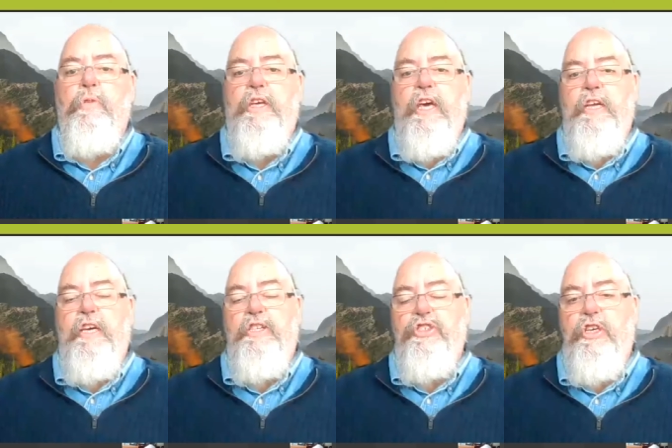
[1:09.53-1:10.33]
that we
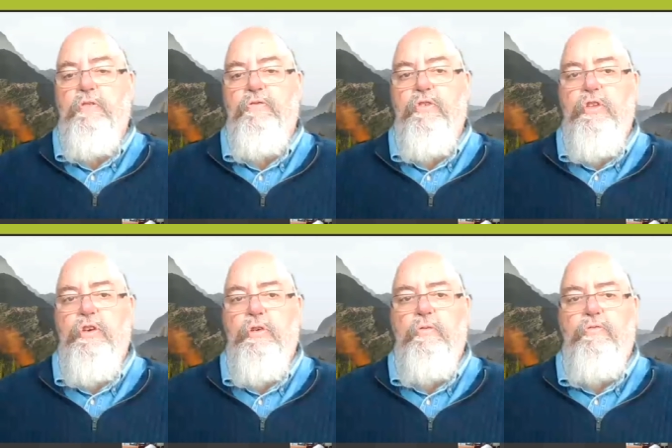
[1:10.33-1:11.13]
get each year for
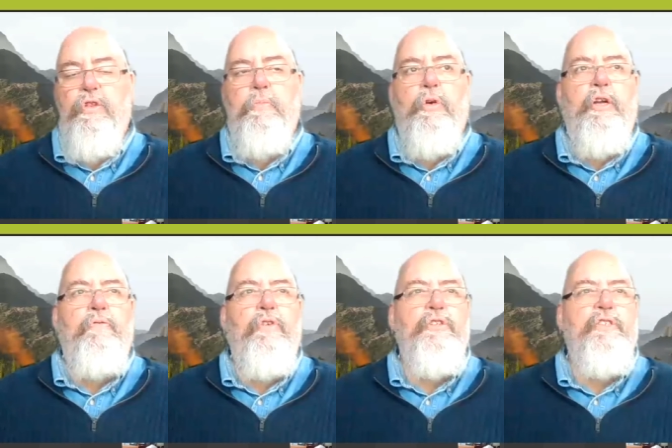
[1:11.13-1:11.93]
the for the
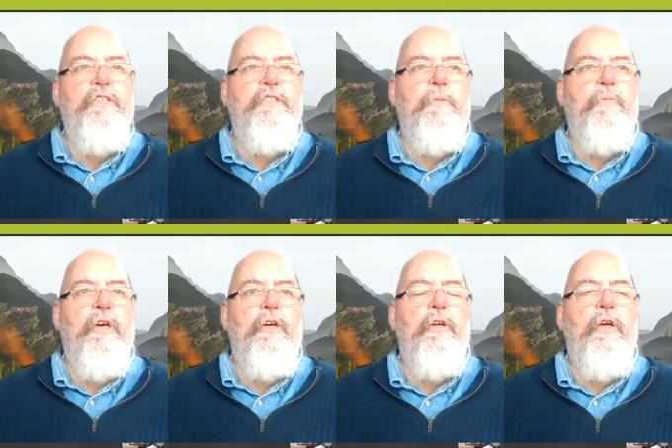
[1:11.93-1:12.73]
biodiversity
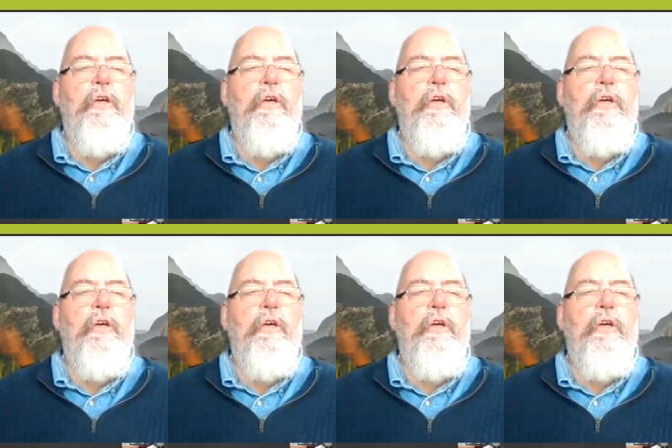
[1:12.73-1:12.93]
seminar,